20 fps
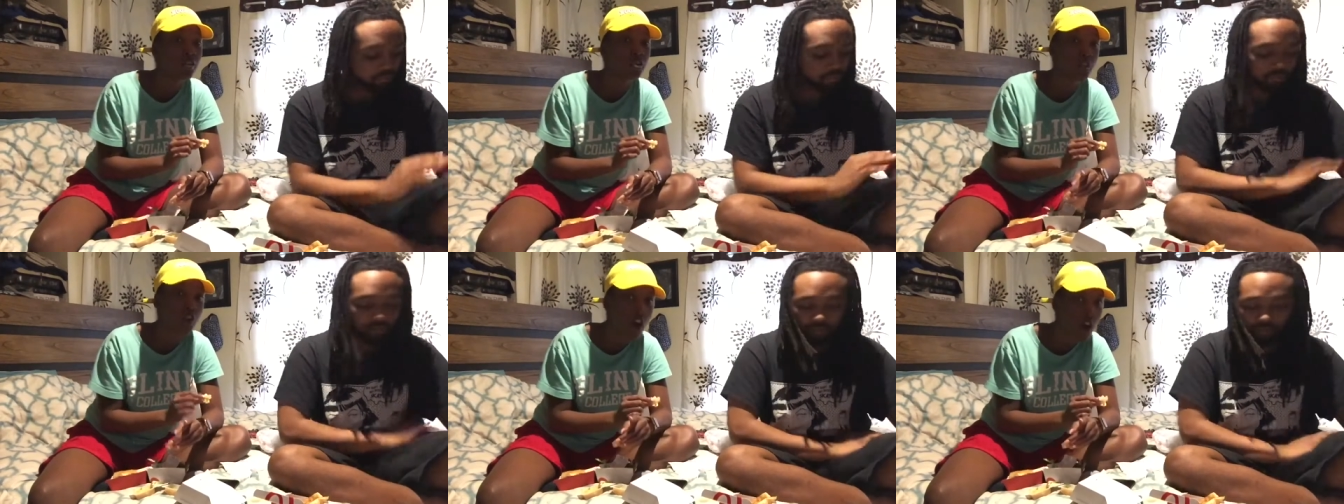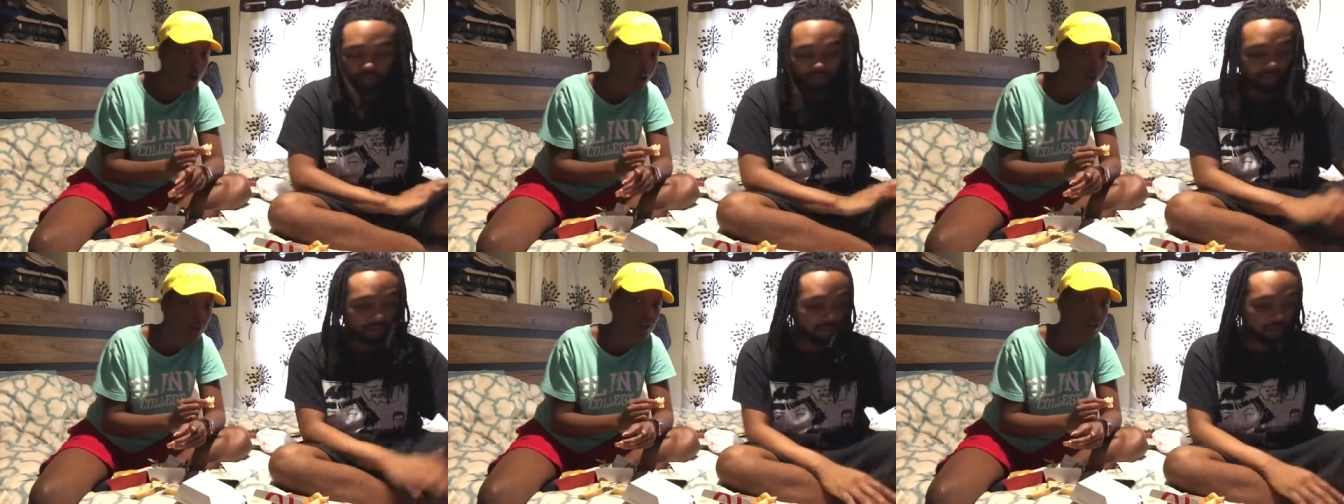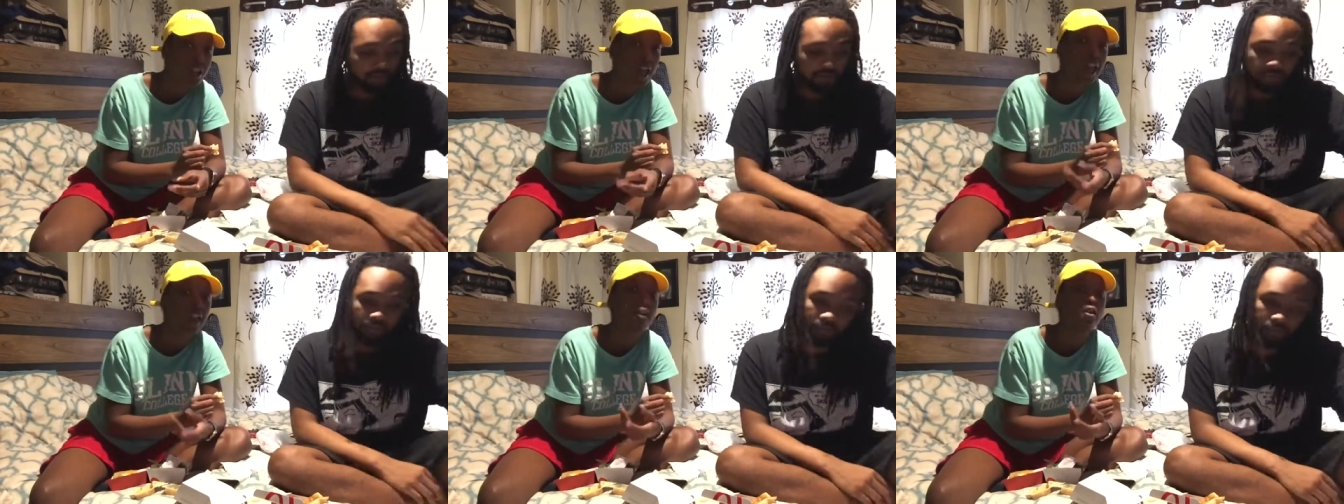No, it was
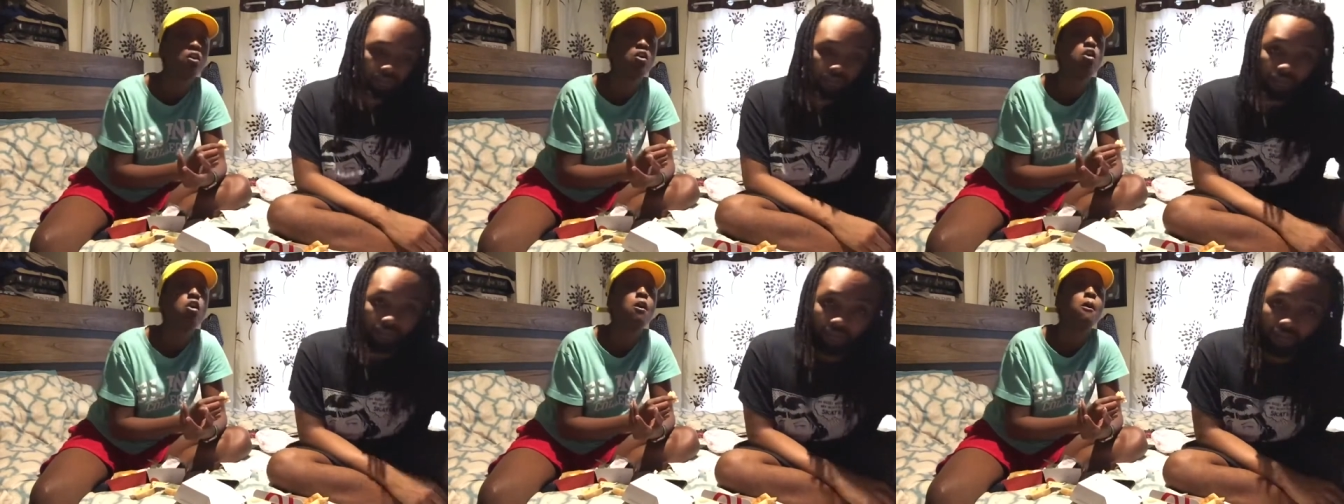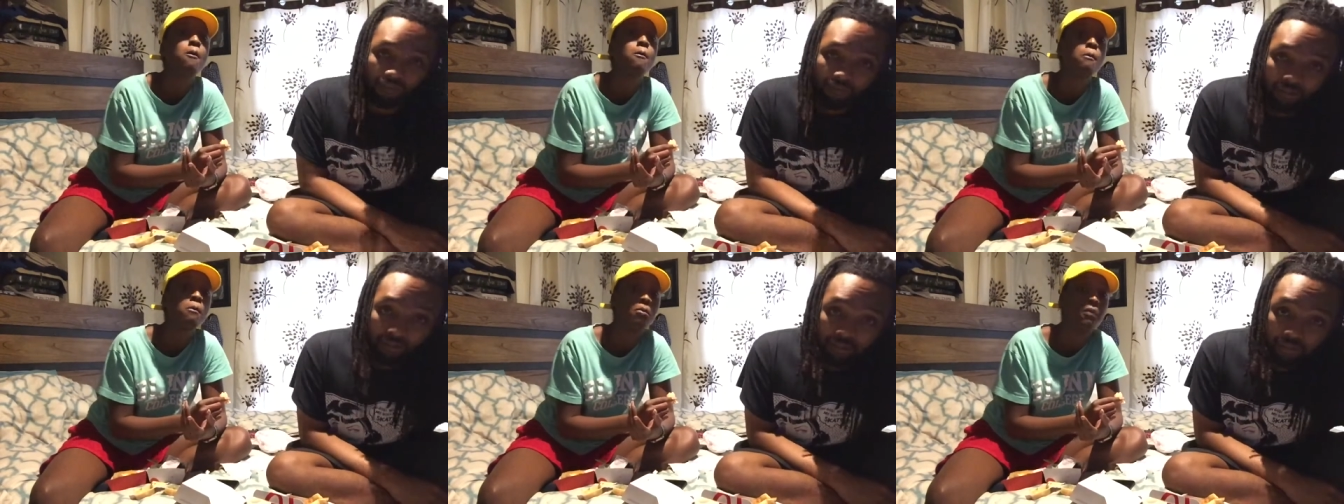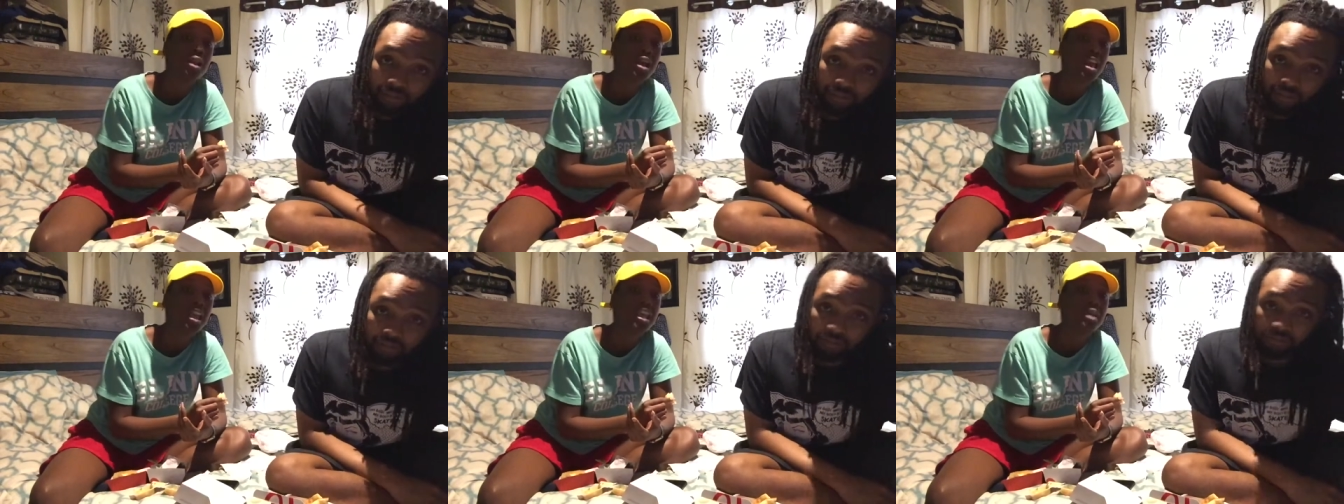like
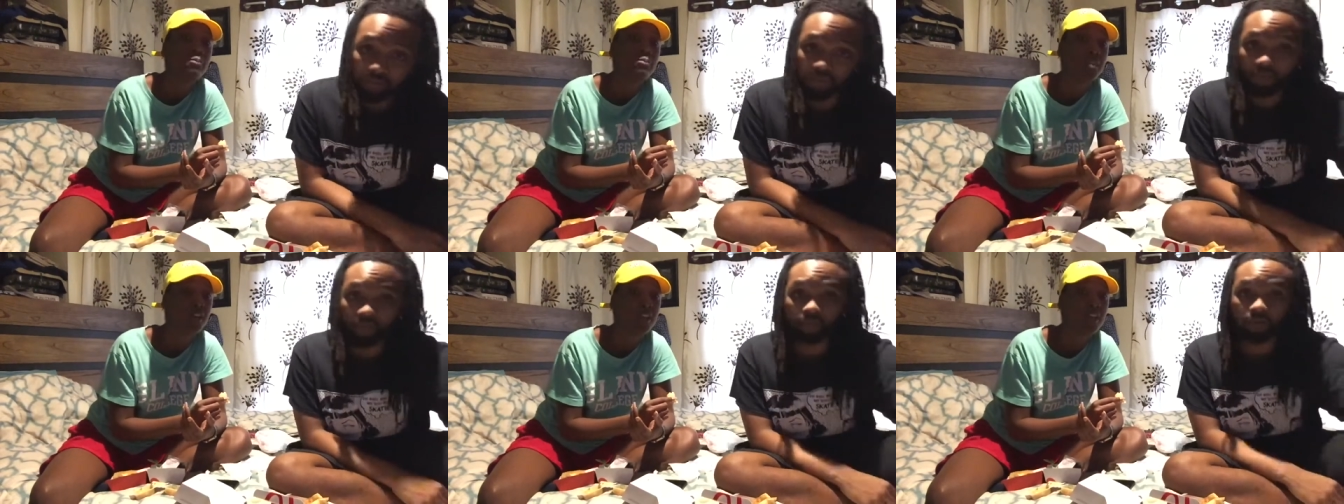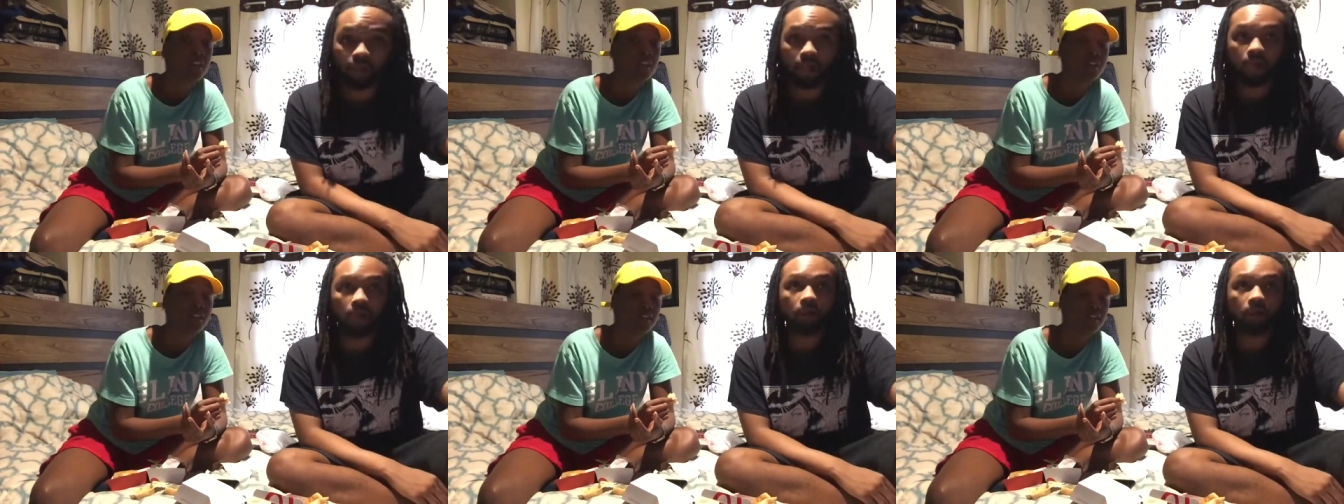bloody pink.